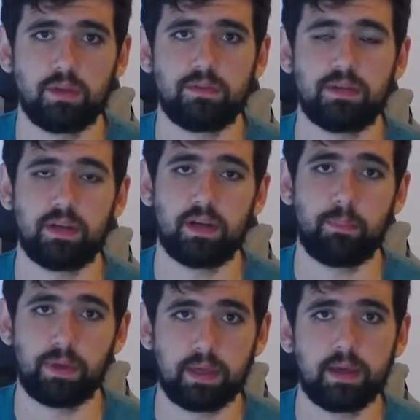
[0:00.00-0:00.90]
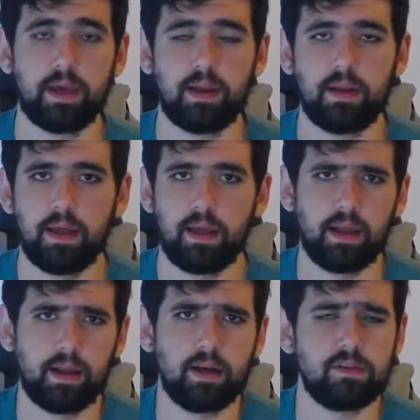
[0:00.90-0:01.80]
set it up in KiCad
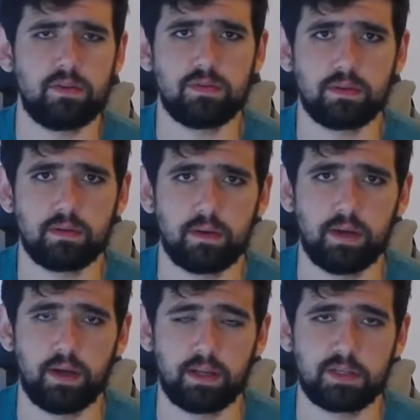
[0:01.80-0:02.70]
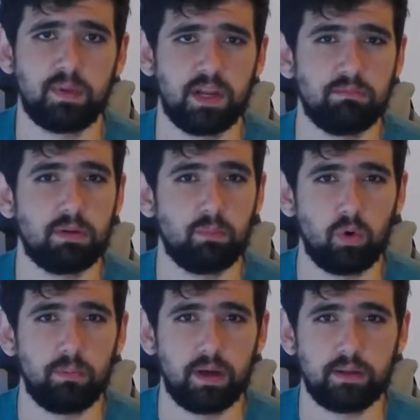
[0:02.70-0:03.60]
and how to use it and explain a bit
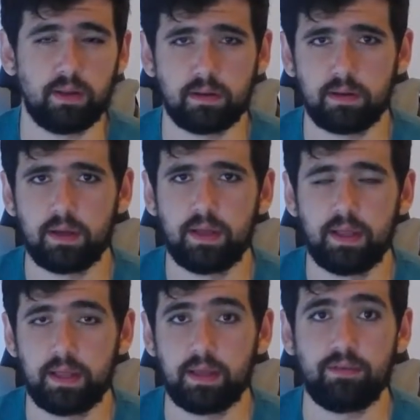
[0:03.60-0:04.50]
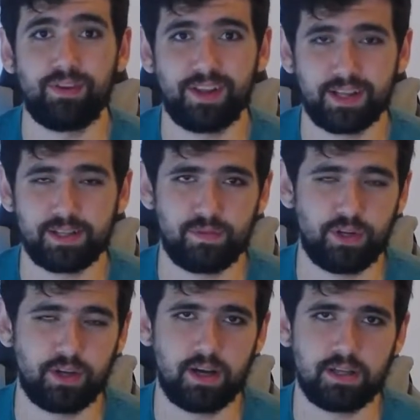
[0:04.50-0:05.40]
more about that. If you like this
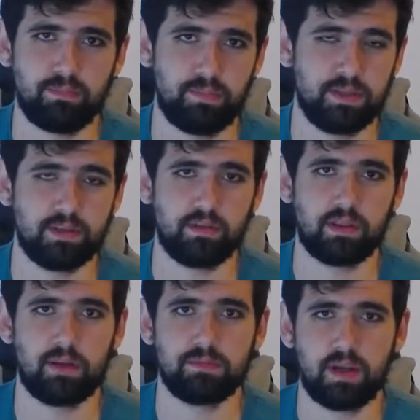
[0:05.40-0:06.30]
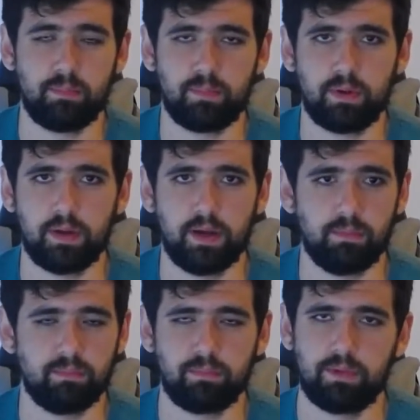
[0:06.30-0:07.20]
video, guys, please give it a thumbs up.
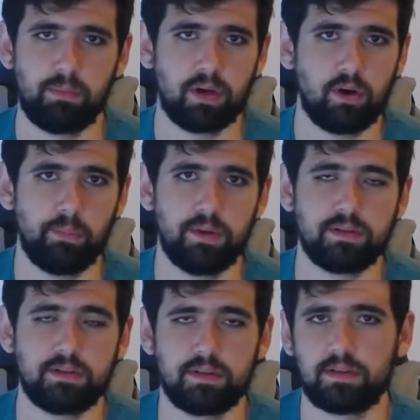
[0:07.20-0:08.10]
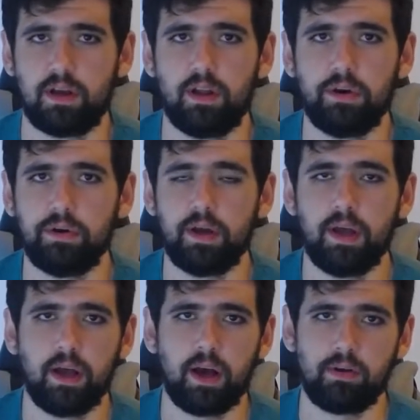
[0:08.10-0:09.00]
Leave me a comment, just say hello.
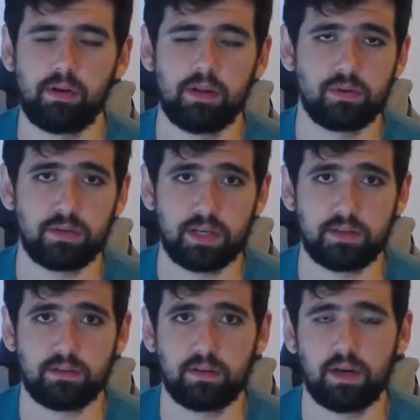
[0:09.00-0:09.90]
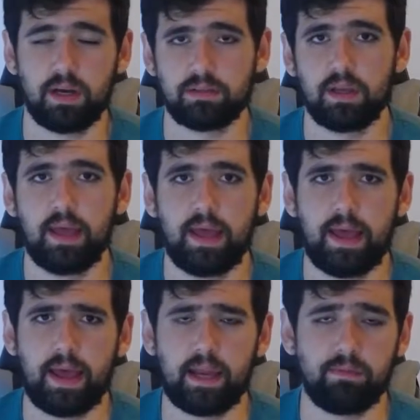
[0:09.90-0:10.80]
I really enjoy chatting to you guys.
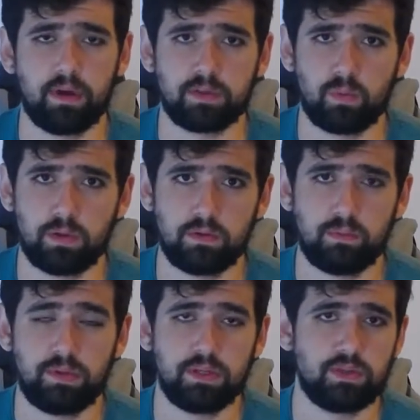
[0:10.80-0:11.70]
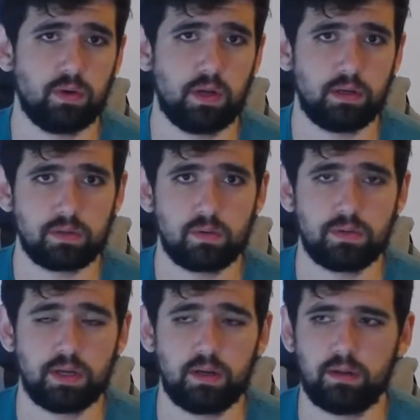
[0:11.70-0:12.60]
And if you guys want to, please join our Discord
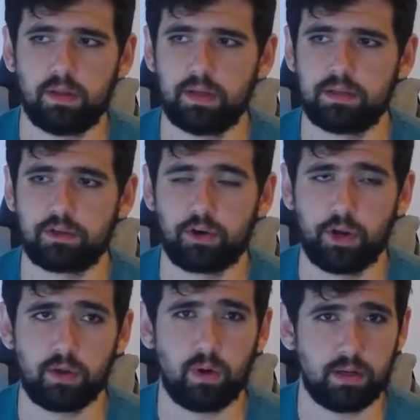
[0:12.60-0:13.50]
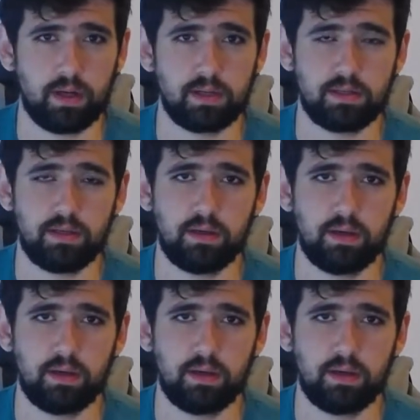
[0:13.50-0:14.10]
channel. It's growing quite nicely.